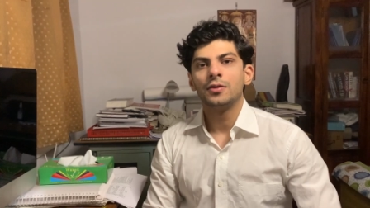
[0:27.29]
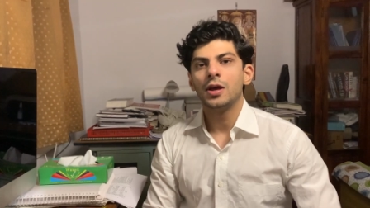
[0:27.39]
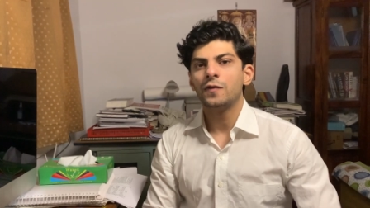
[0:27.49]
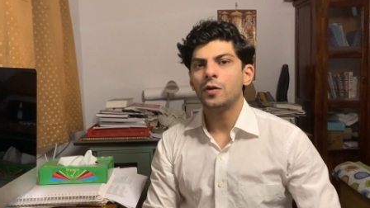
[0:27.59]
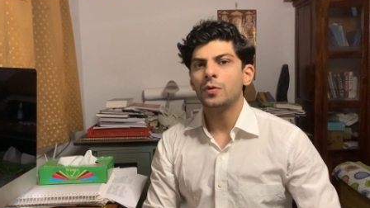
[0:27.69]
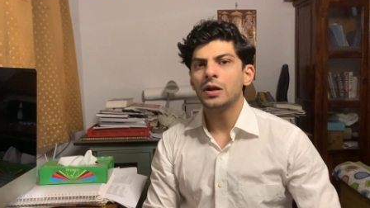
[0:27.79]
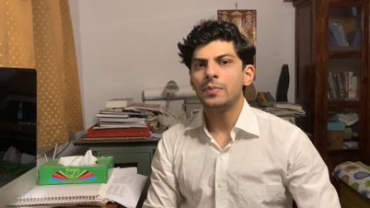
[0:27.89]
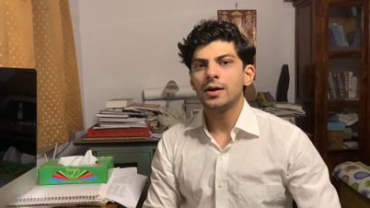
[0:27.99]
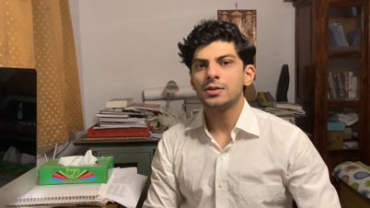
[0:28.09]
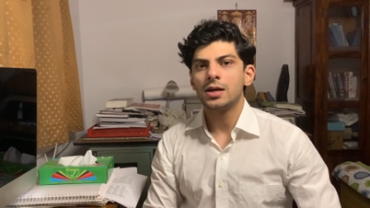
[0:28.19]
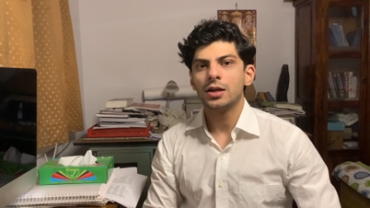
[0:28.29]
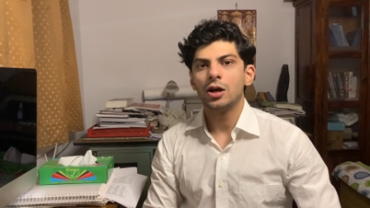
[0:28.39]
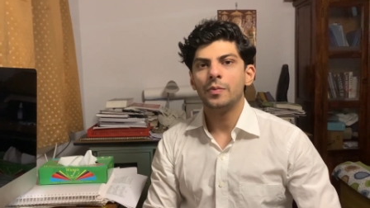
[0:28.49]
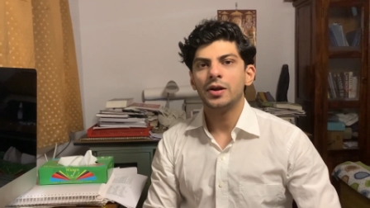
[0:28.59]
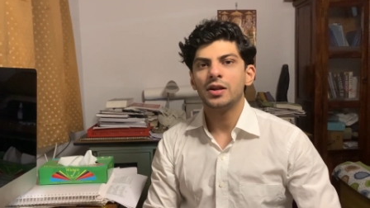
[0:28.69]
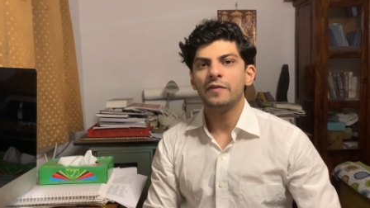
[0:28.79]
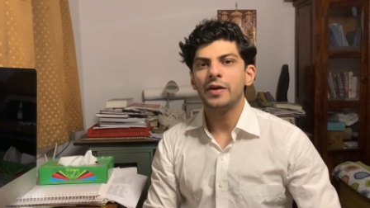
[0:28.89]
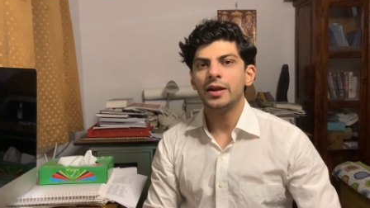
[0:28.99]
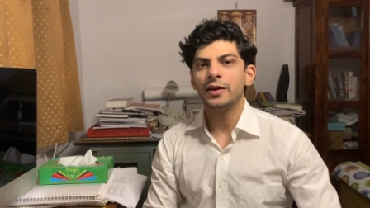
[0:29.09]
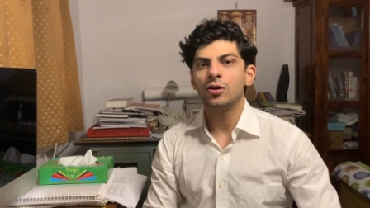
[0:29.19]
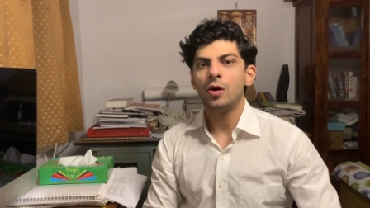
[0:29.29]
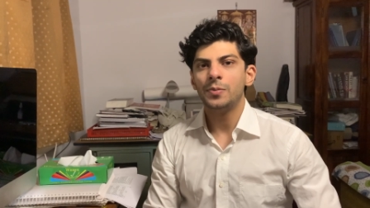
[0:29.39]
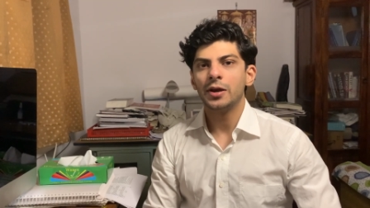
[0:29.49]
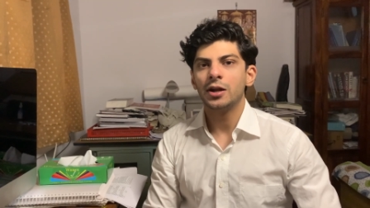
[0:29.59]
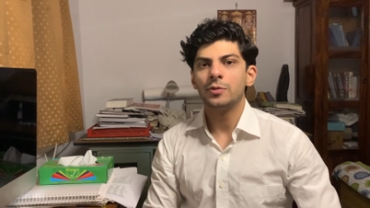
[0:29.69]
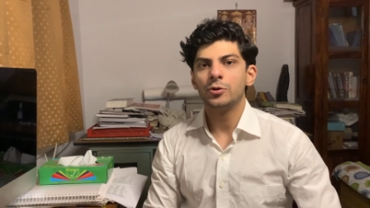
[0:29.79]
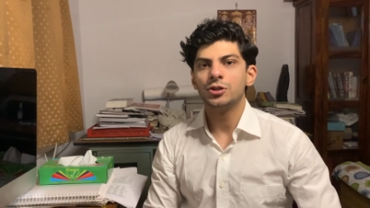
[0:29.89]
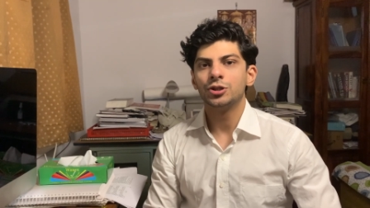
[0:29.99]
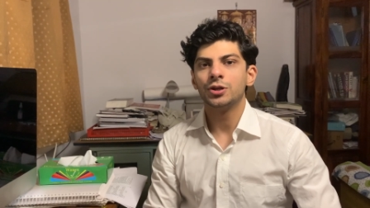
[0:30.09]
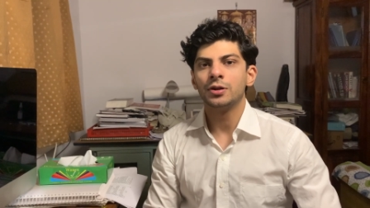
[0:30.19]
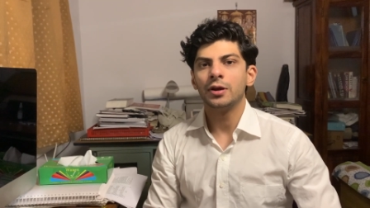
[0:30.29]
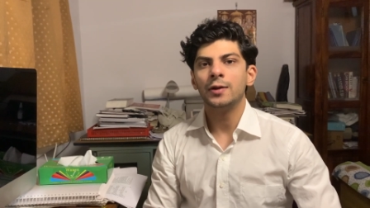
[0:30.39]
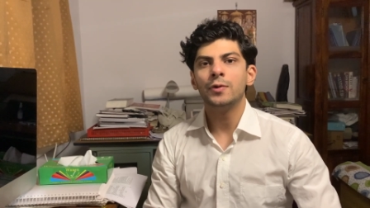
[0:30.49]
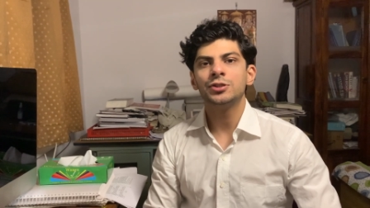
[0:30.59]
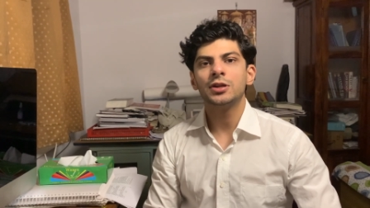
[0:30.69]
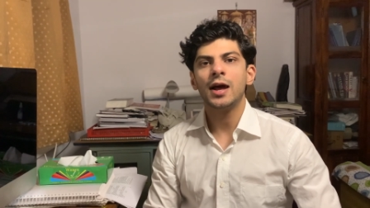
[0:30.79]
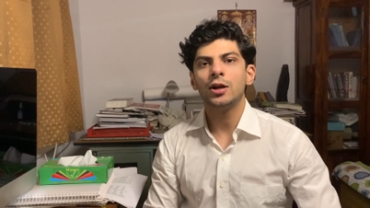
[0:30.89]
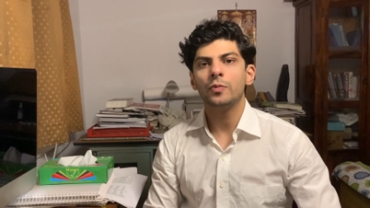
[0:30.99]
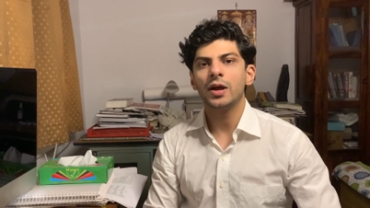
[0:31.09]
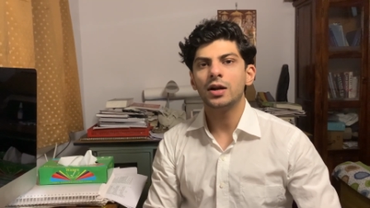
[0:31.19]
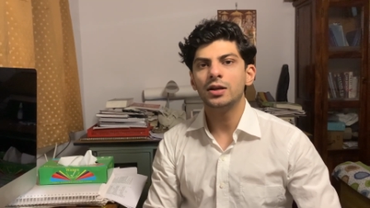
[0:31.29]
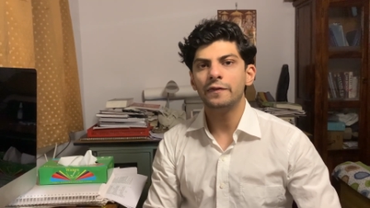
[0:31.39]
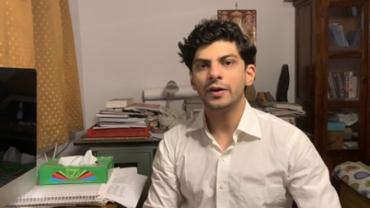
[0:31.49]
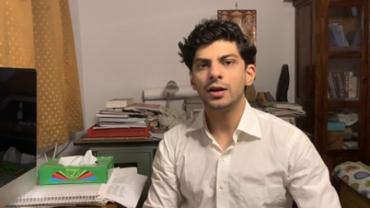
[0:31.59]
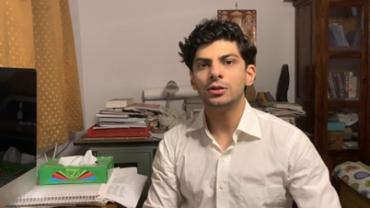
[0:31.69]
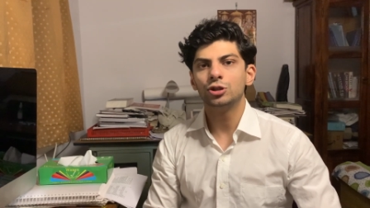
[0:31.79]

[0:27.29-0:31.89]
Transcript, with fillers: therefore putting Pakistani government in a very complicated position in which it had to make a difficult